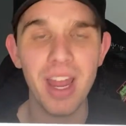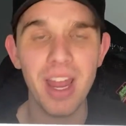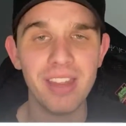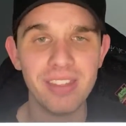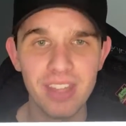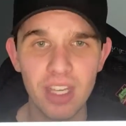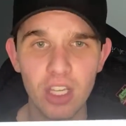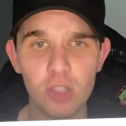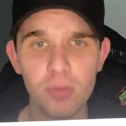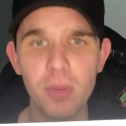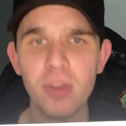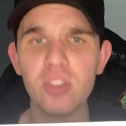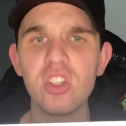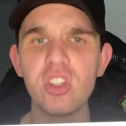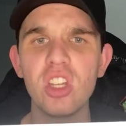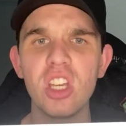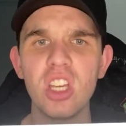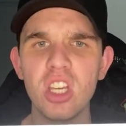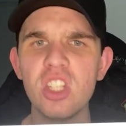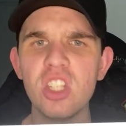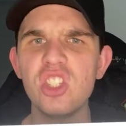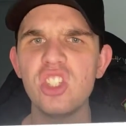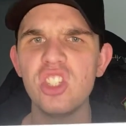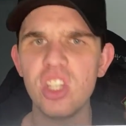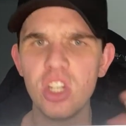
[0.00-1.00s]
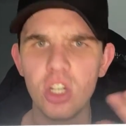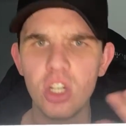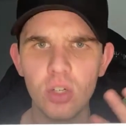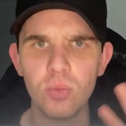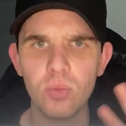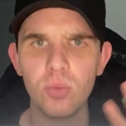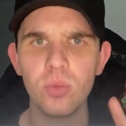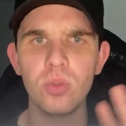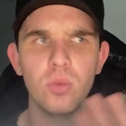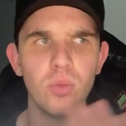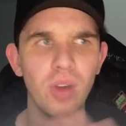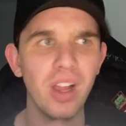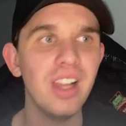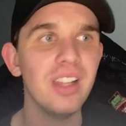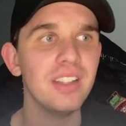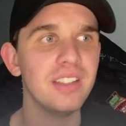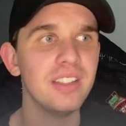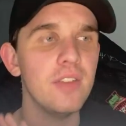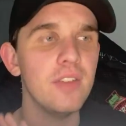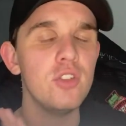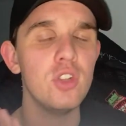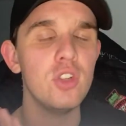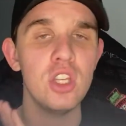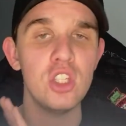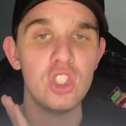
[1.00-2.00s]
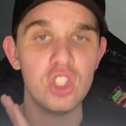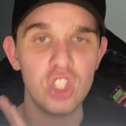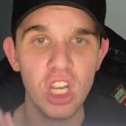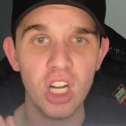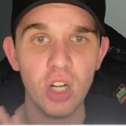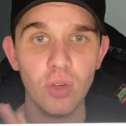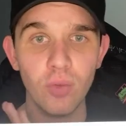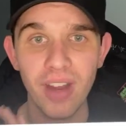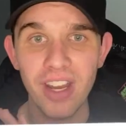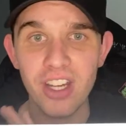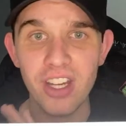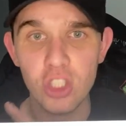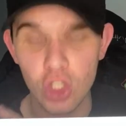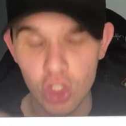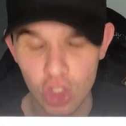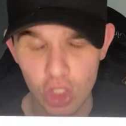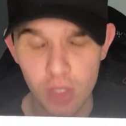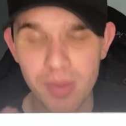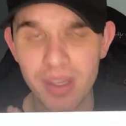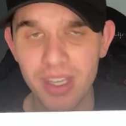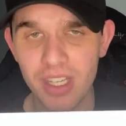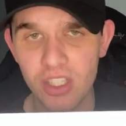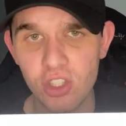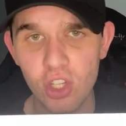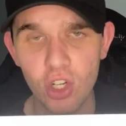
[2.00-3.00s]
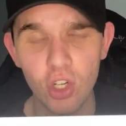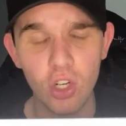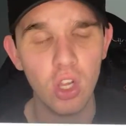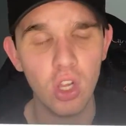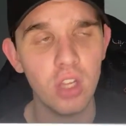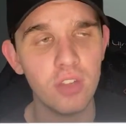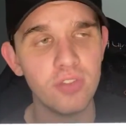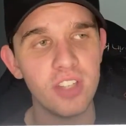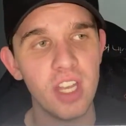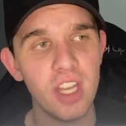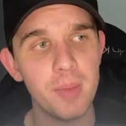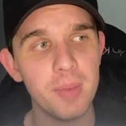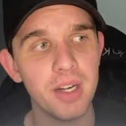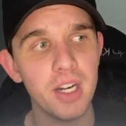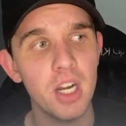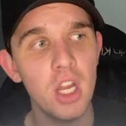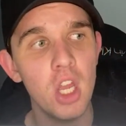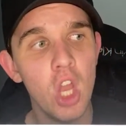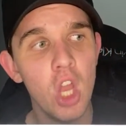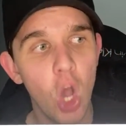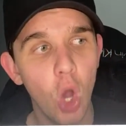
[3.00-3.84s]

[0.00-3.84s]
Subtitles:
I think especially considered relative to his generation is going to be considered a Hall of Famer.